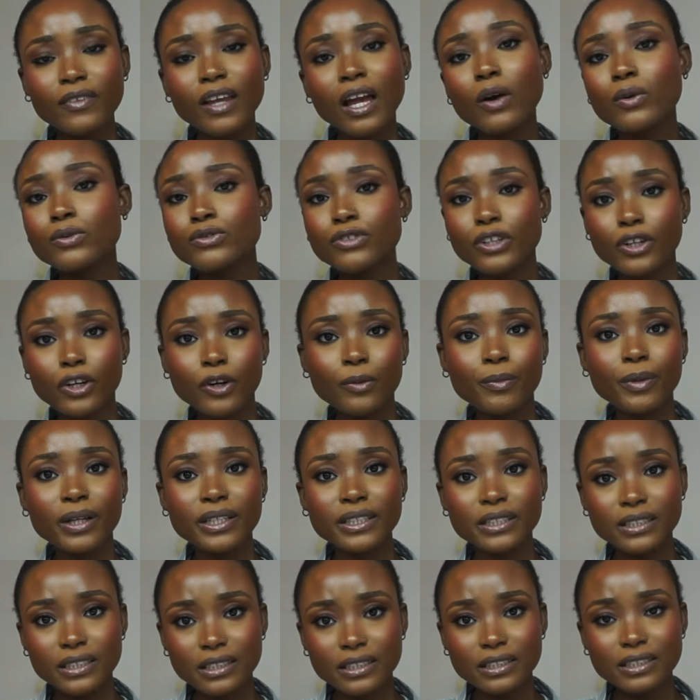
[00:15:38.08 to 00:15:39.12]
I would
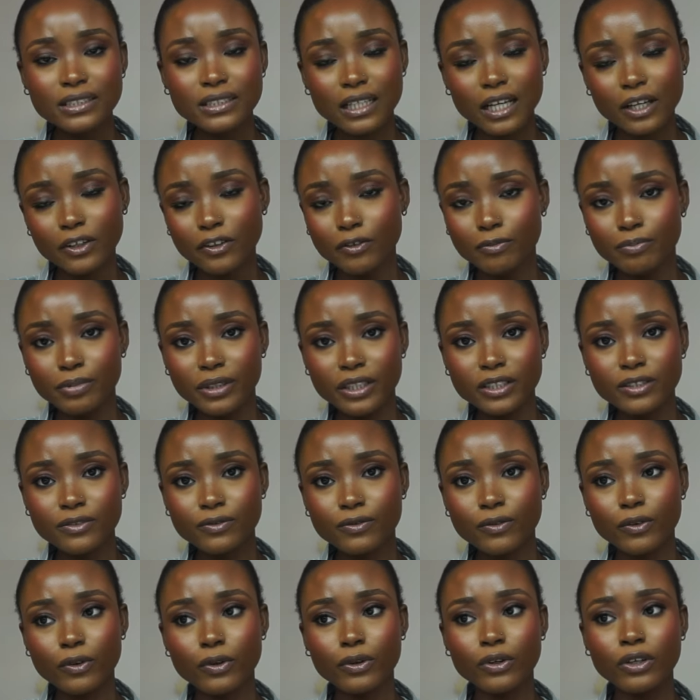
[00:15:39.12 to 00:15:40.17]
recommend this kind of place
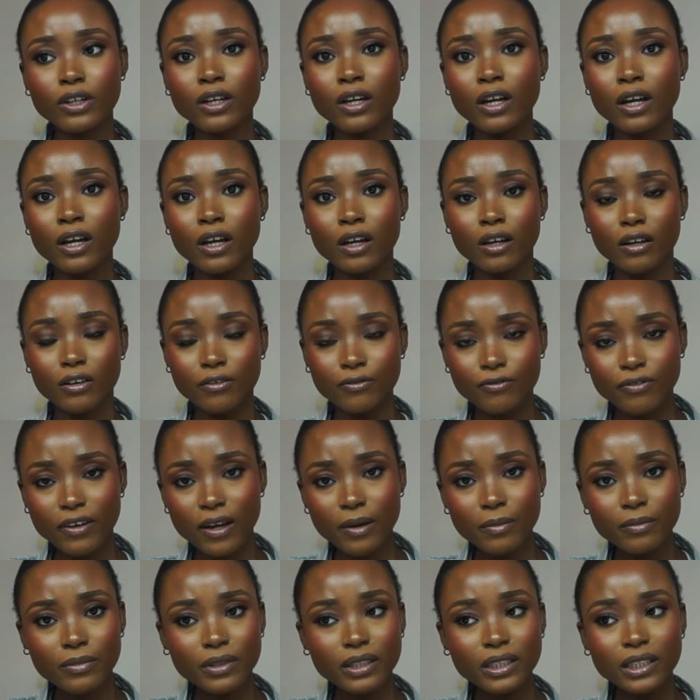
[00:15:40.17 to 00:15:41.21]
for a
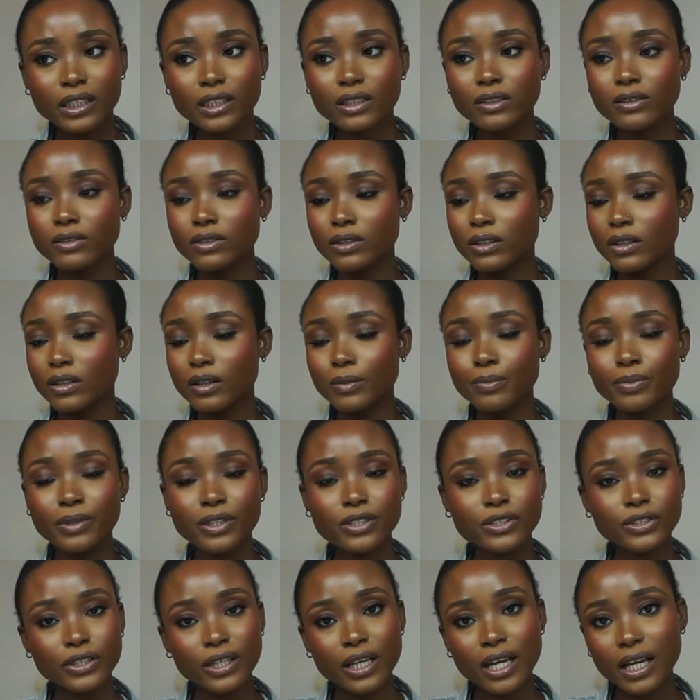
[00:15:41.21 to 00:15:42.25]
family, a
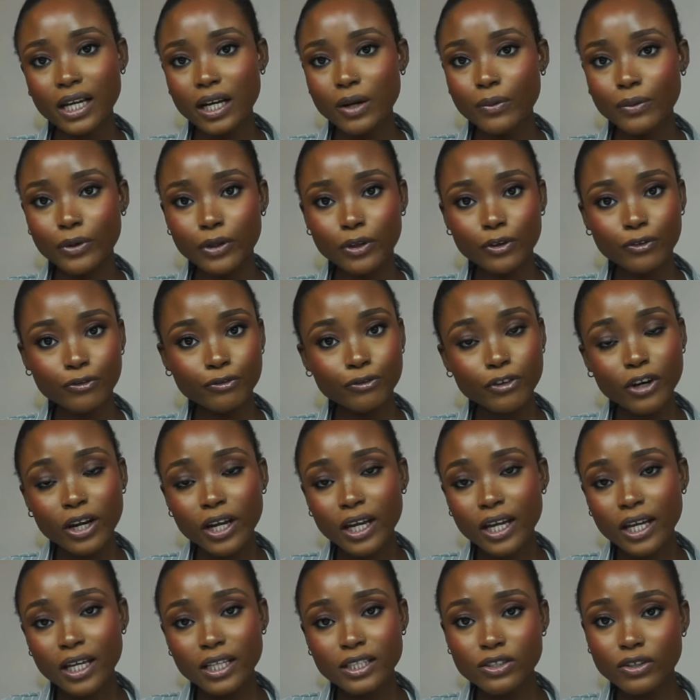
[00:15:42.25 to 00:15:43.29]
place you can hang out with your
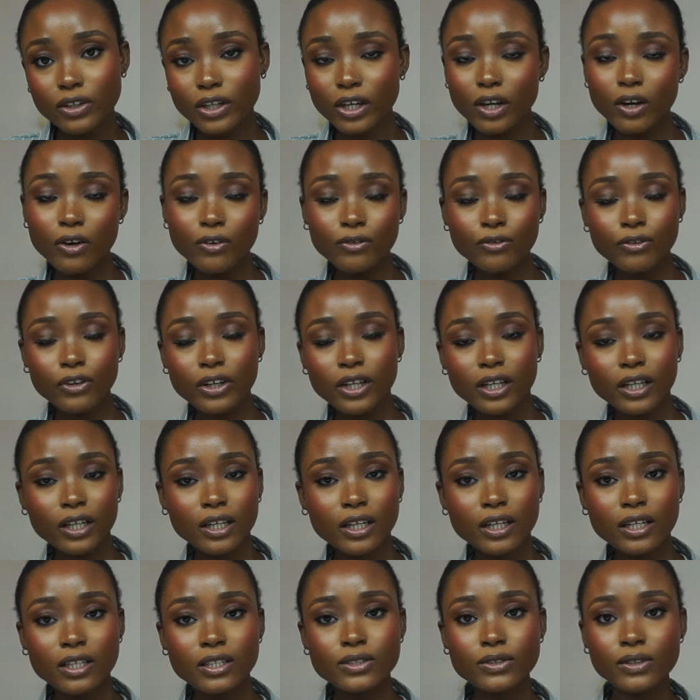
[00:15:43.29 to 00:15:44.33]
friends, your
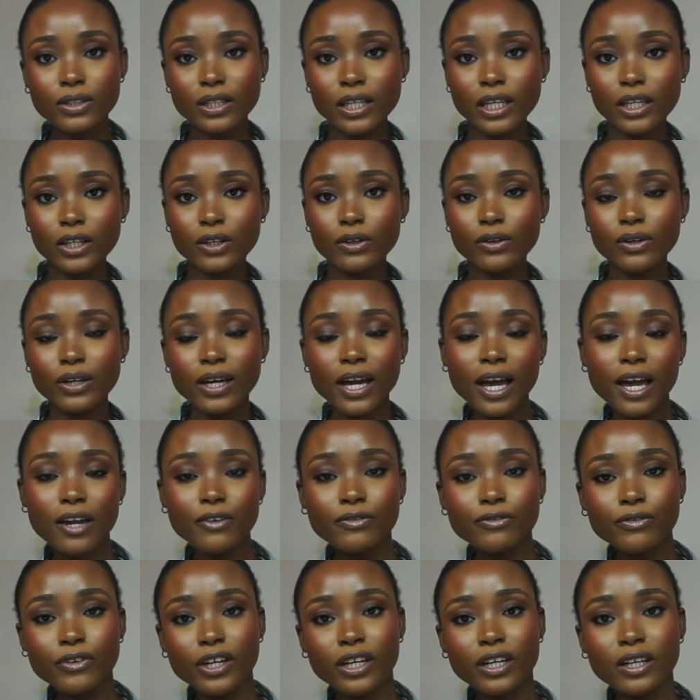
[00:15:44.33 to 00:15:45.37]
girlfriends, or like your guy
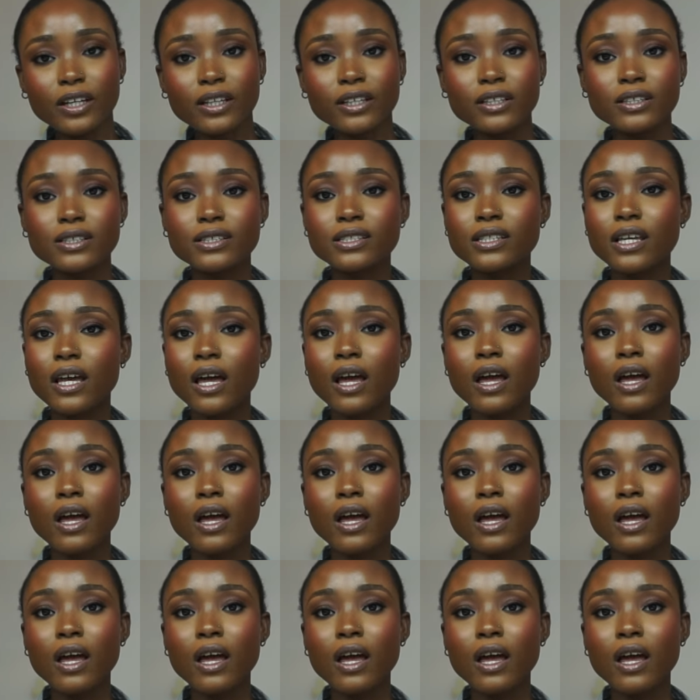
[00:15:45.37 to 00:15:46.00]
friends.